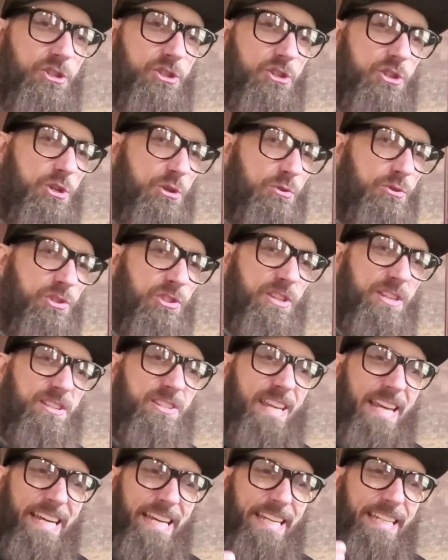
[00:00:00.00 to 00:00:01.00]

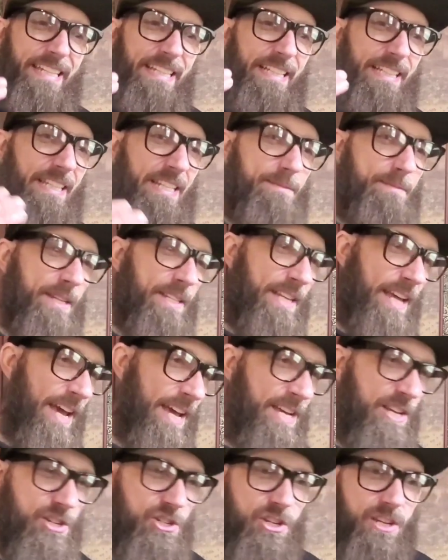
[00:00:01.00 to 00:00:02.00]
excuses, and
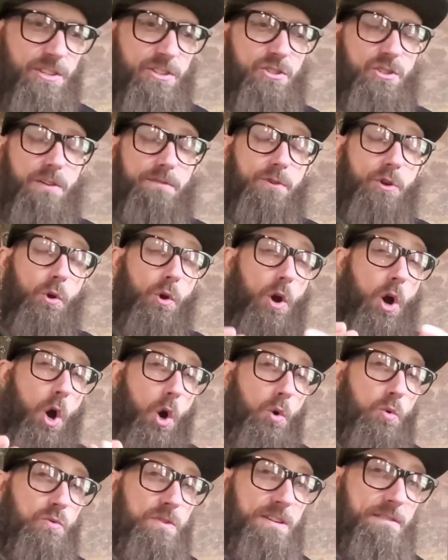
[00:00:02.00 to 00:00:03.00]
limitations of your
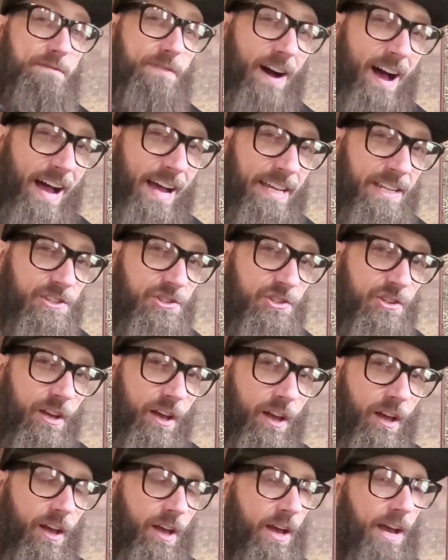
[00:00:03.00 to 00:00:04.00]
own device
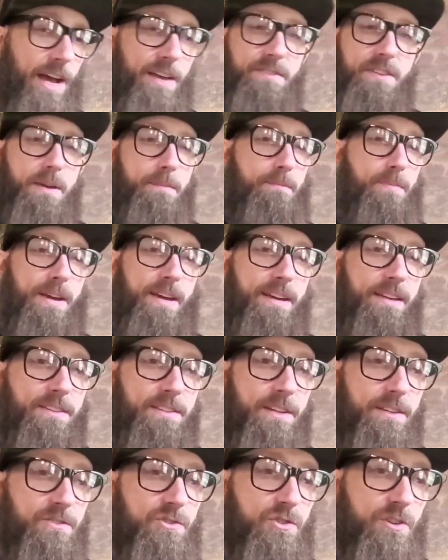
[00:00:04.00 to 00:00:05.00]
and the
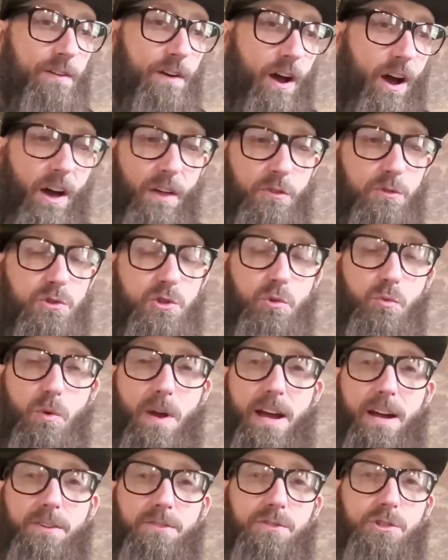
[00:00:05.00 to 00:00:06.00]
opinions of others
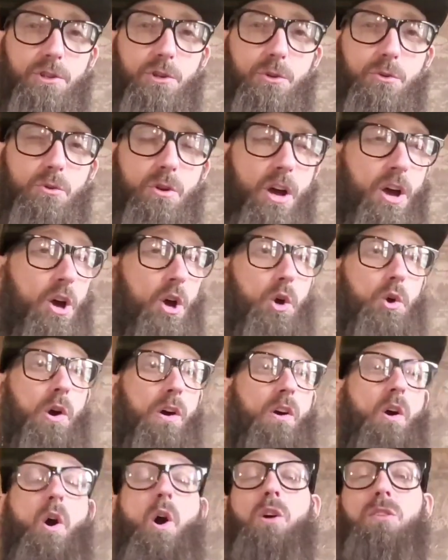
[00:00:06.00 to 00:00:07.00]
around you who
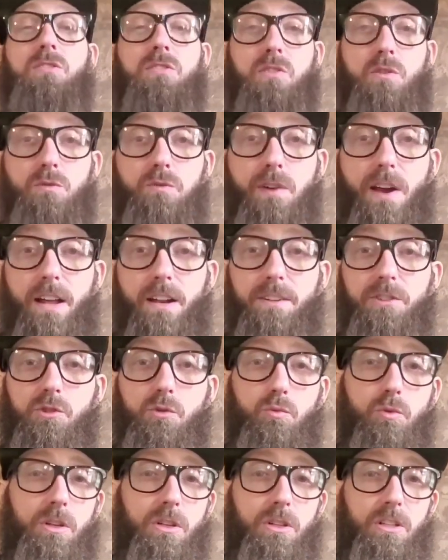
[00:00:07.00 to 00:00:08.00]
are also failing
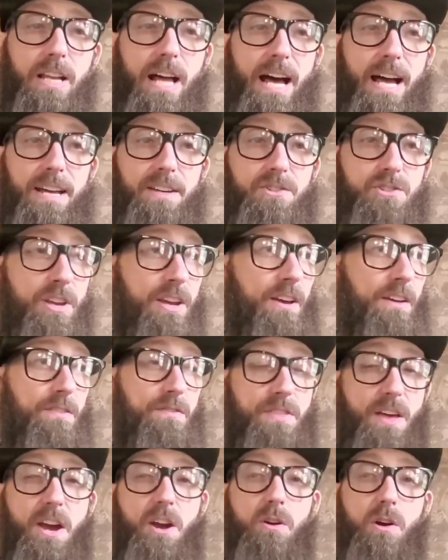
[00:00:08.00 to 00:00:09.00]
to realize
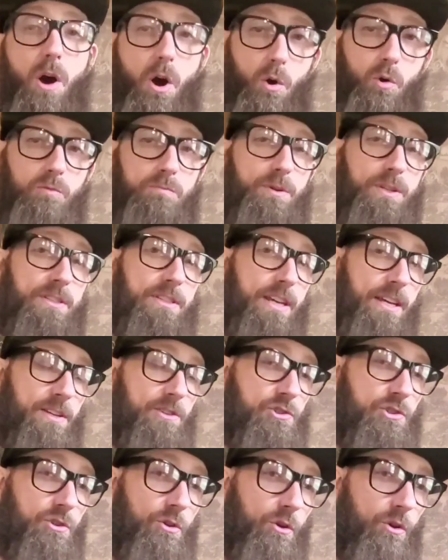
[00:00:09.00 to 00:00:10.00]
their own
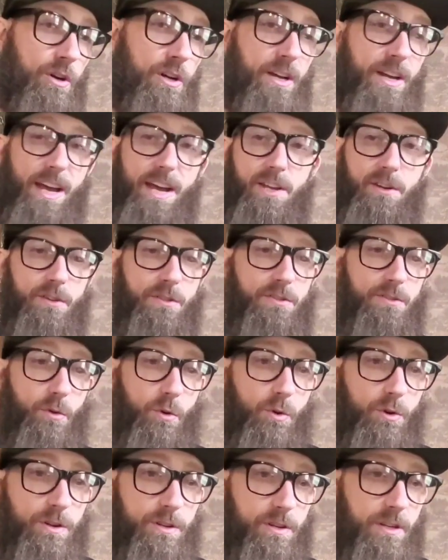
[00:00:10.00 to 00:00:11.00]
potential and
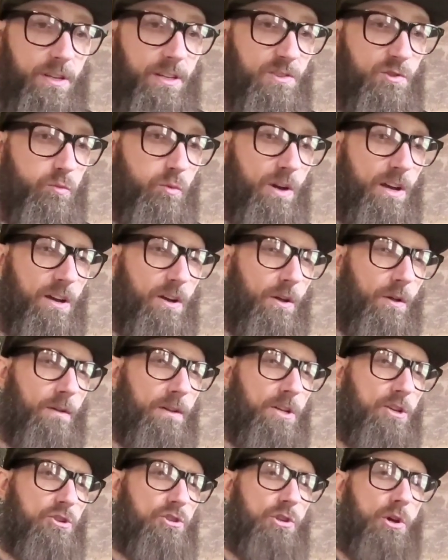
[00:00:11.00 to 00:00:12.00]
authority as
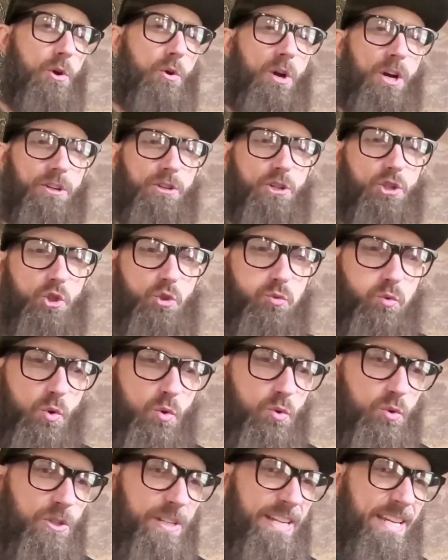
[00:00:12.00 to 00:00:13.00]
well. So to
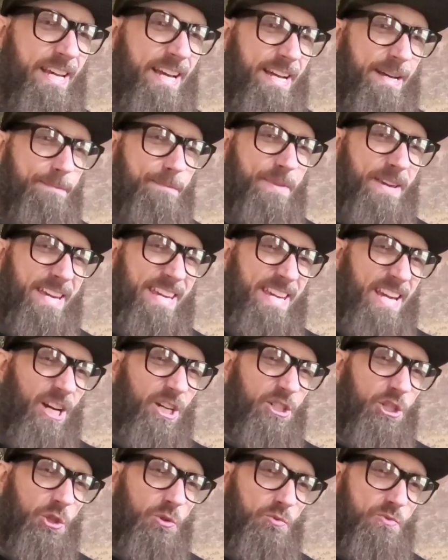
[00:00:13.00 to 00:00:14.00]
truly
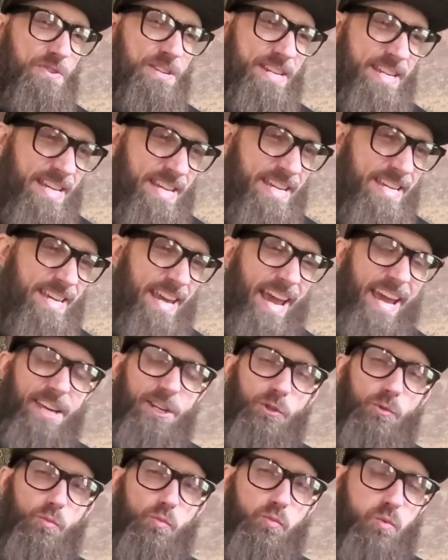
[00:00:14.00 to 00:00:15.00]
be unique
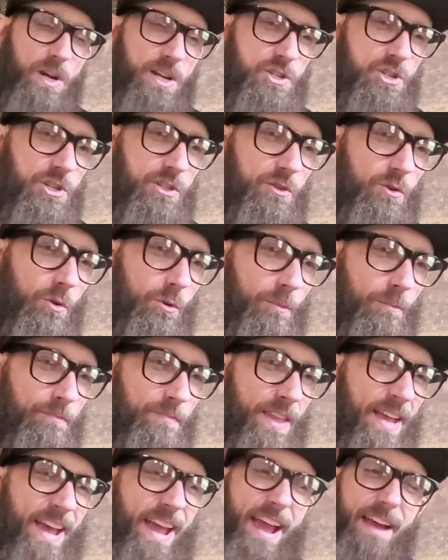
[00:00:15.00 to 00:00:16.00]
and original
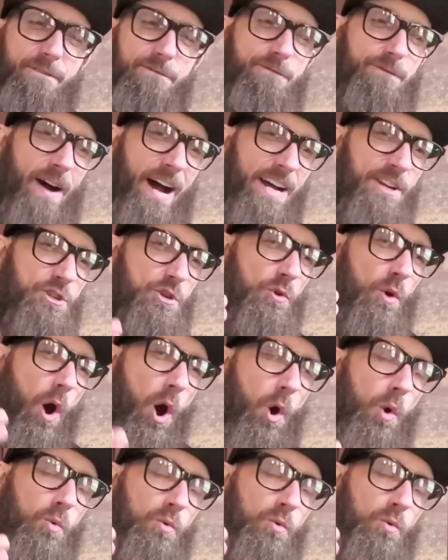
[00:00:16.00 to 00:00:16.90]
and find your